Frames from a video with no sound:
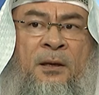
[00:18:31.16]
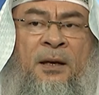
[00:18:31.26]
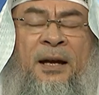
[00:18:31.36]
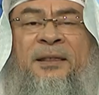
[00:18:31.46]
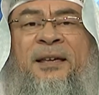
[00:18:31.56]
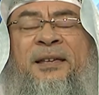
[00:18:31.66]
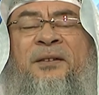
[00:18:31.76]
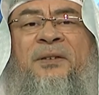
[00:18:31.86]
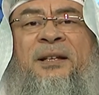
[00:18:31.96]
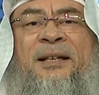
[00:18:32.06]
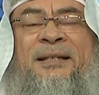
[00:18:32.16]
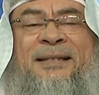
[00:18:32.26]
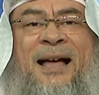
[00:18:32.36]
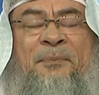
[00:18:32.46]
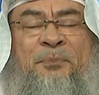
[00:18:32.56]
And they give an
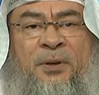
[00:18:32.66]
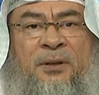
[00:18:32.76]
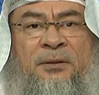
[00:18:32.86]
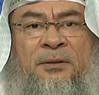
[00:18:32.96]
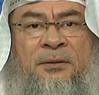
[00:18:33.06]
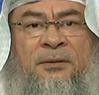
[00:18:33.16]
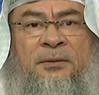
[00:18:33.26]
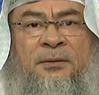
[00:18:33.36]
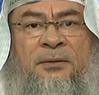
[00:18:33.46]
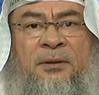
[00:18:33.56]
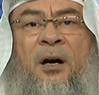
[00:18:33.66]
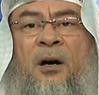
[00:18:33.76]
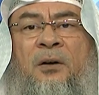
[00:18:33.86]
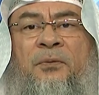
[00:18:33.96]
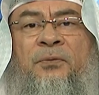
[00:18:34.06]
example
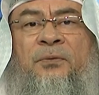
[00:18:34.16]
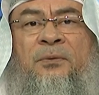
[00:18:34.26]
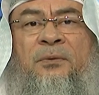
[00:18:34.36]
of